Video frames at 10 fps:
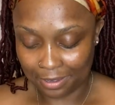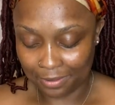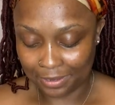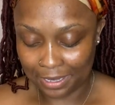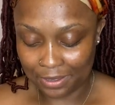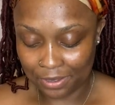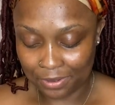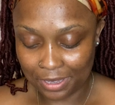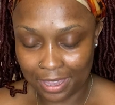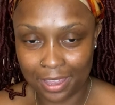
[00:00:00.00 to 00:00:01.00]
I was like, oh
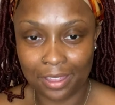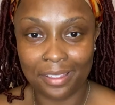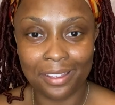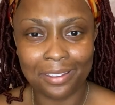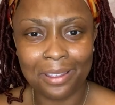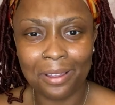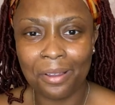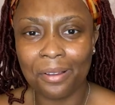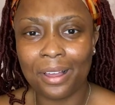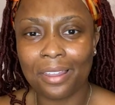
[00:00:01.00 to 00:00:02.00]
yay, like,
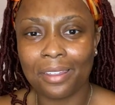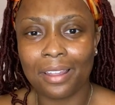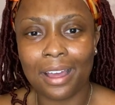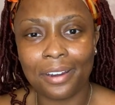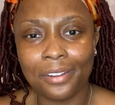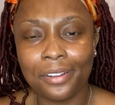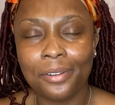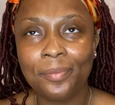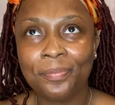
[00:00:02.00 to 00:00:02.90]
a lot of,